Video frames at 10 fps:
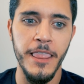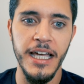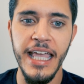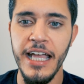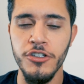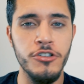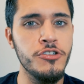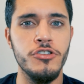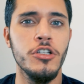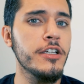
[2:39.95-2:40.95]
Again, you're
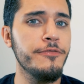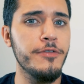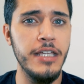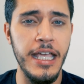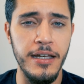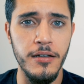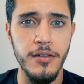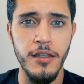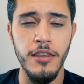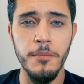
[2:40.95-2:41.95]
just looking for data.
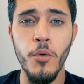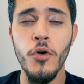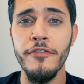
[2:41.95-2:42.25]
The more